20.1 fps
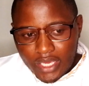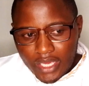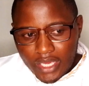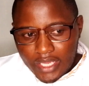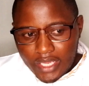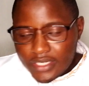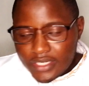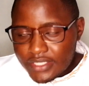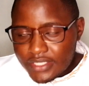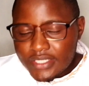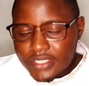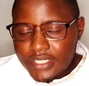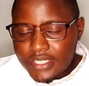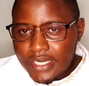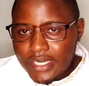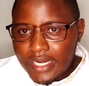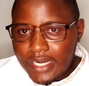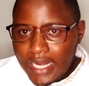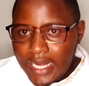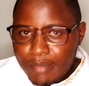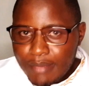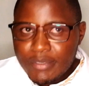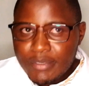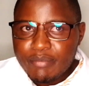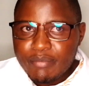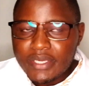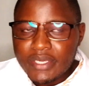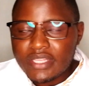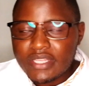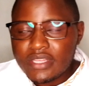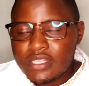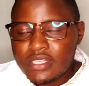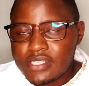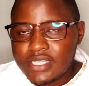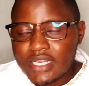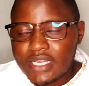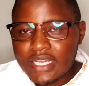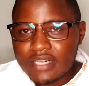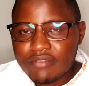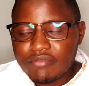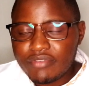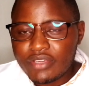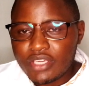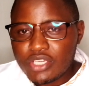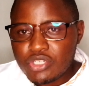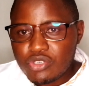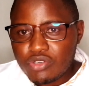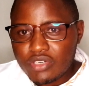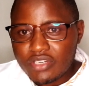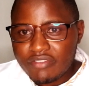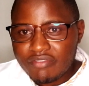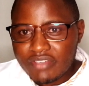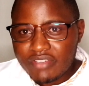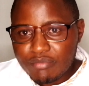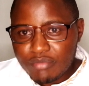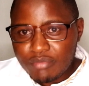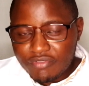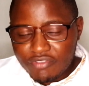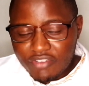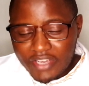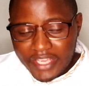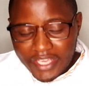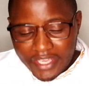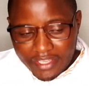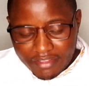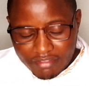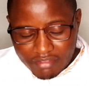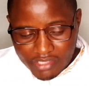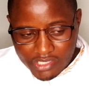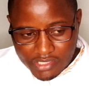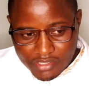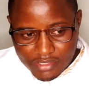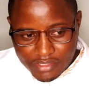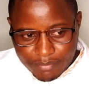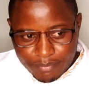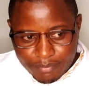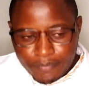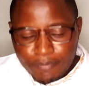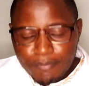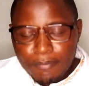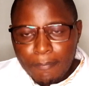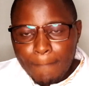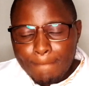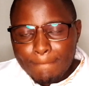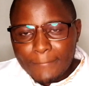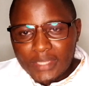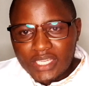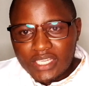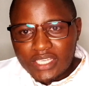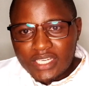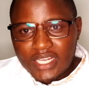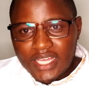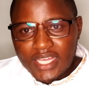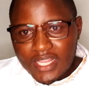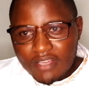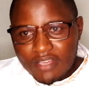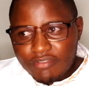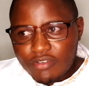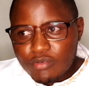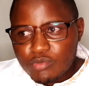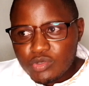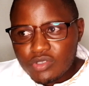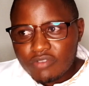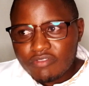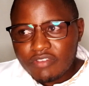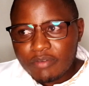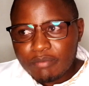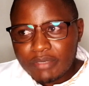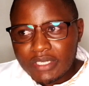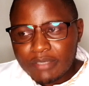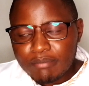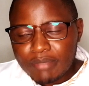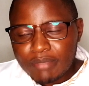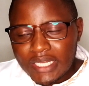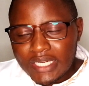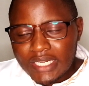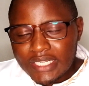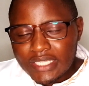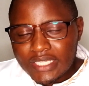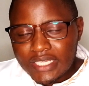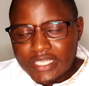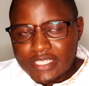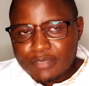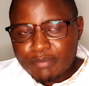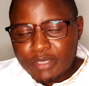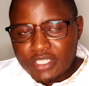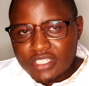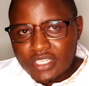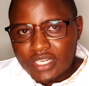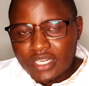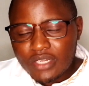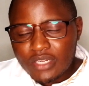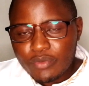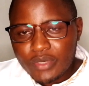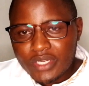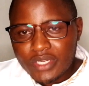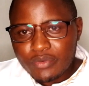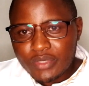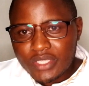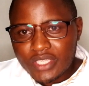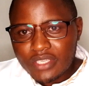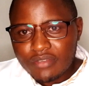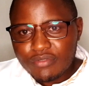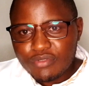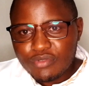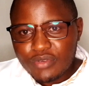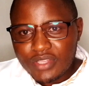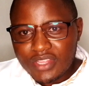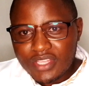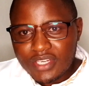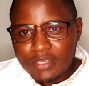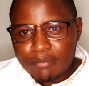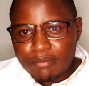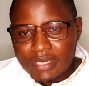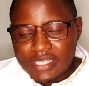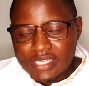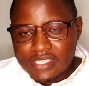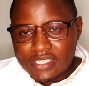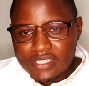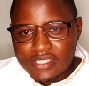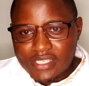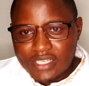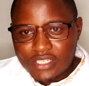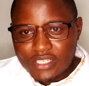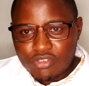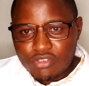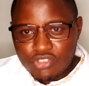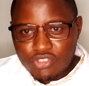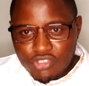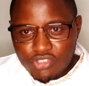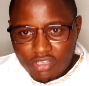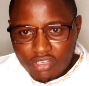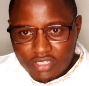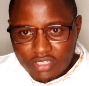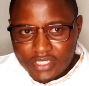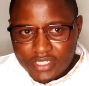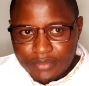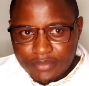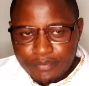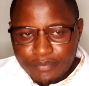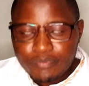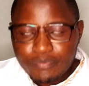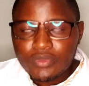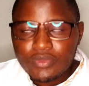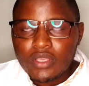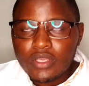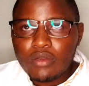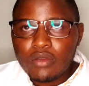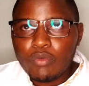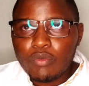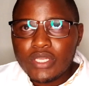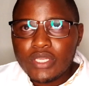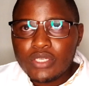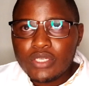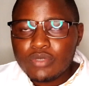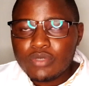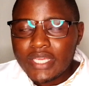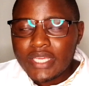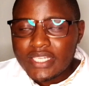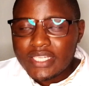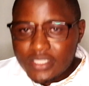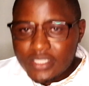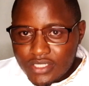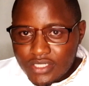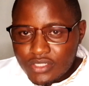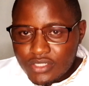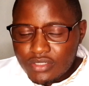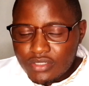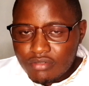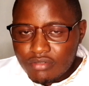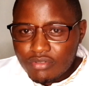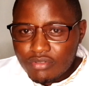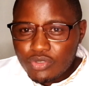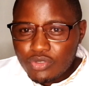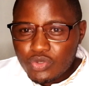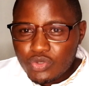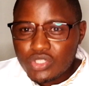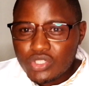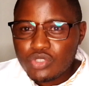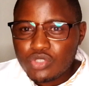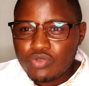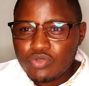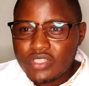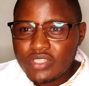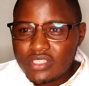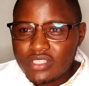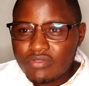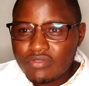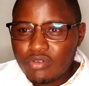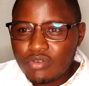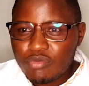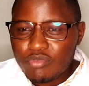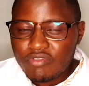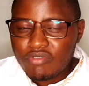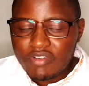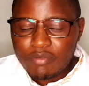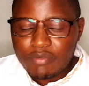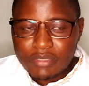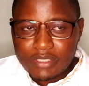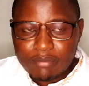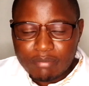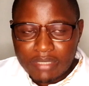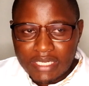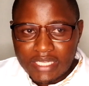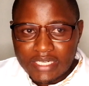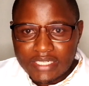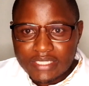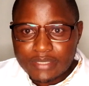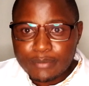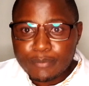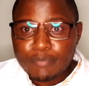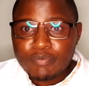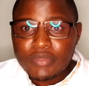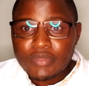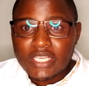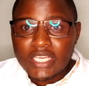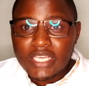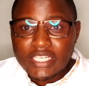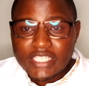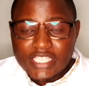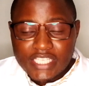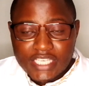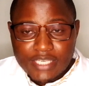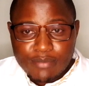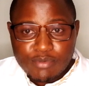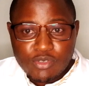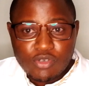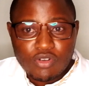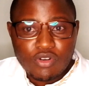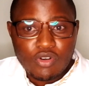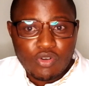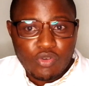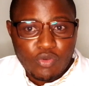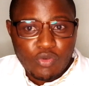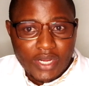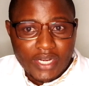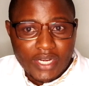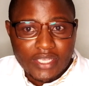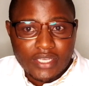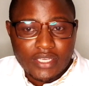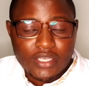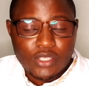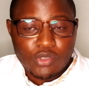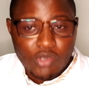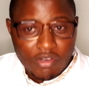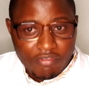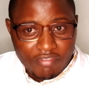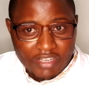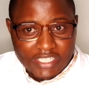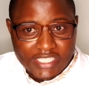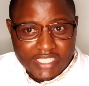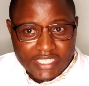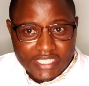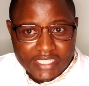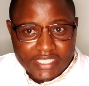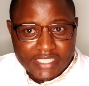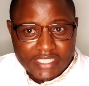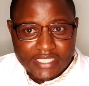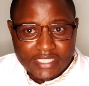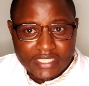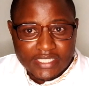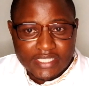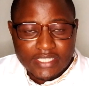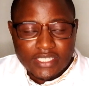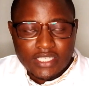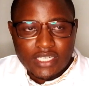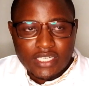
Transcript: And let me make this clarification even before I end this. In other forms of family planning, especially when we give you a 3 months injection shot, when you get used to this form of family planning, it keeps on lowering your fertility